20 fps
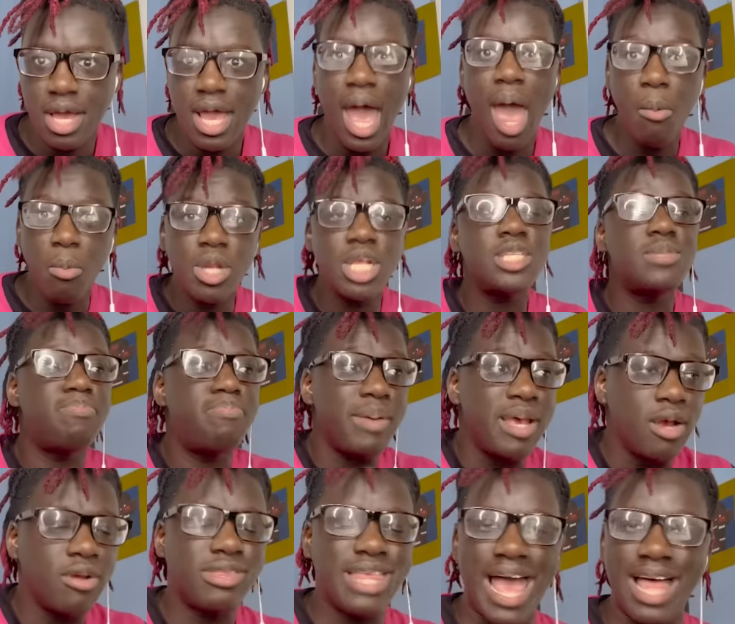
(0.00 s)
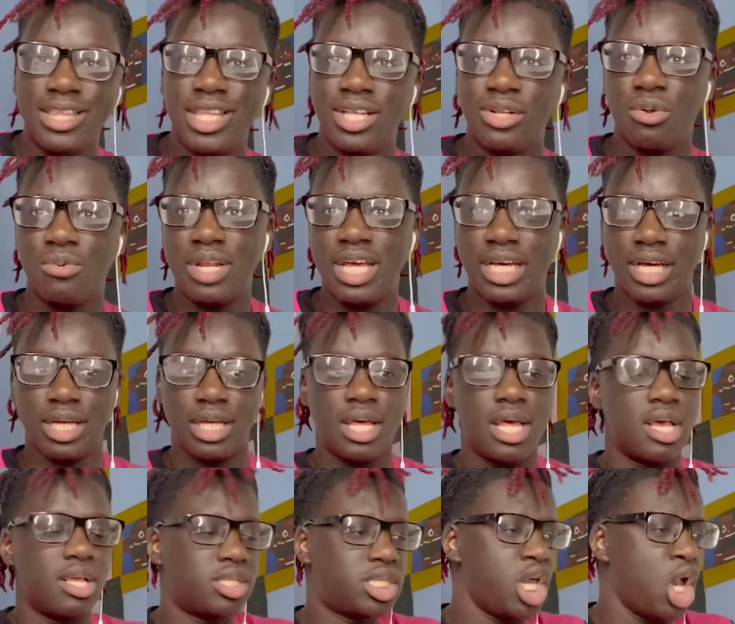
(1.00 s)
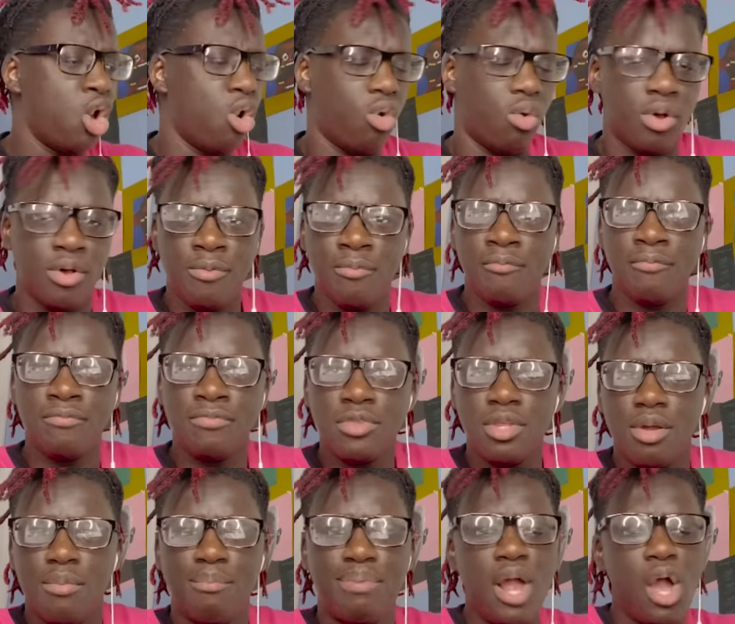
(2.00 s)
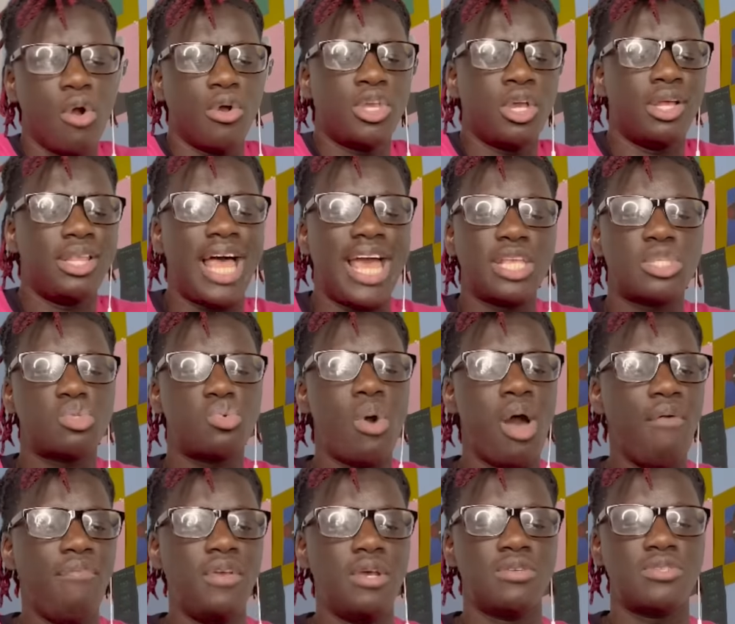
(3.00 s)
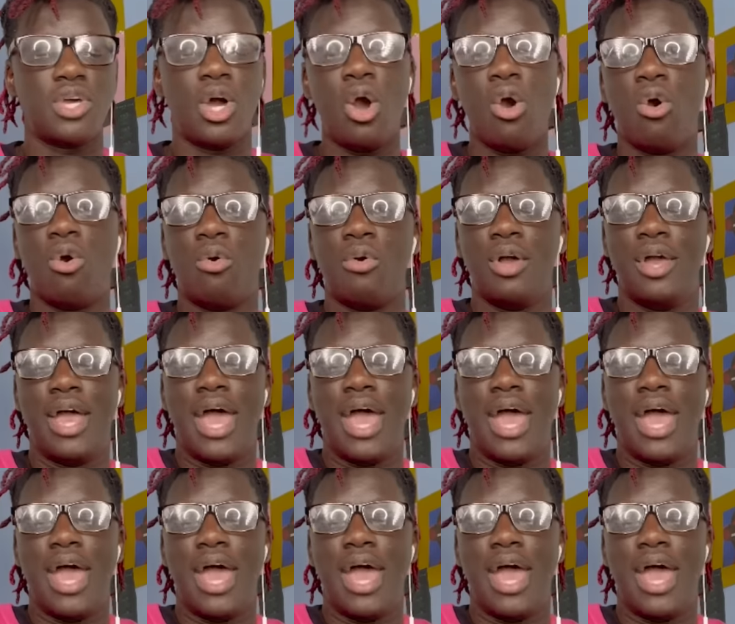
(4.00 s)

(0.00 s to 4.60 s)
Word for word: I would have speared that little nigga. Two, bro, you're like 12 years old.